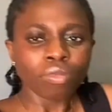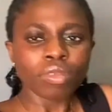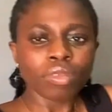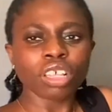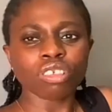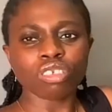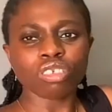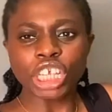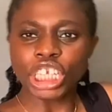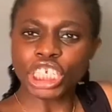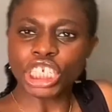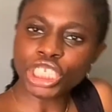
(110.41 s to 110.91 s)

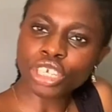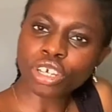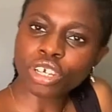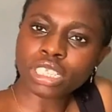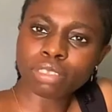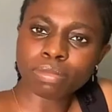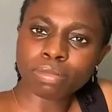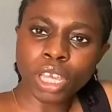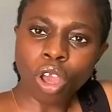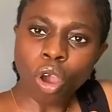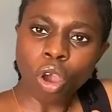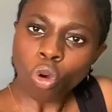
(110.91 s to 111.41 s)
So she taught
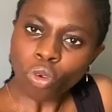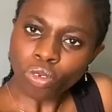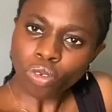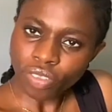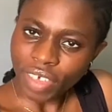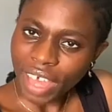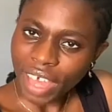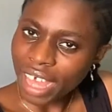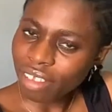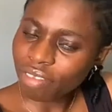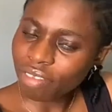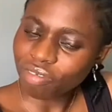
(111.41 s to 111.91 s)
me all
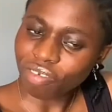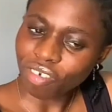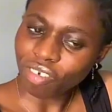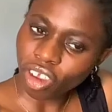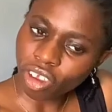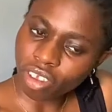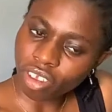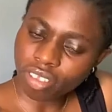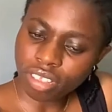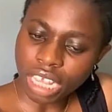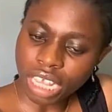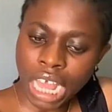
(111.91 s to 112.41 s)
that
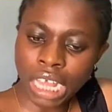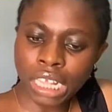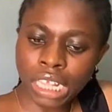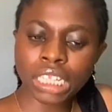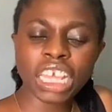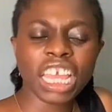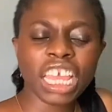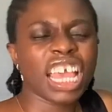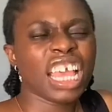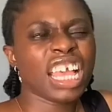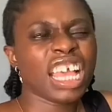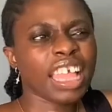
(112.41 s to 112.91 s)
first, and
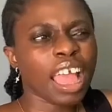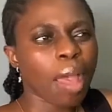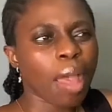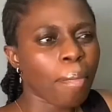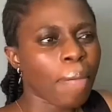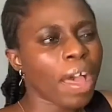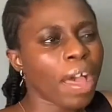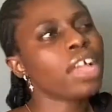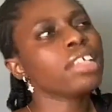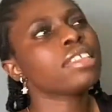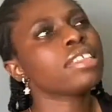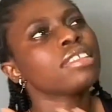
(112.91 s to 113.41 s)
that
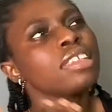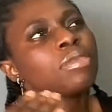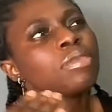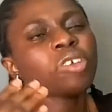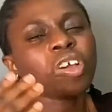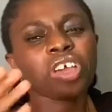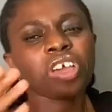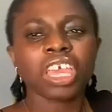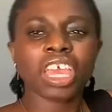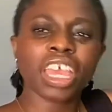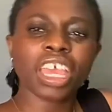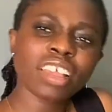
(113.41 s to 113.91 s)
part seemed
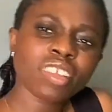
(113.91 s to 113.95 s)
okay.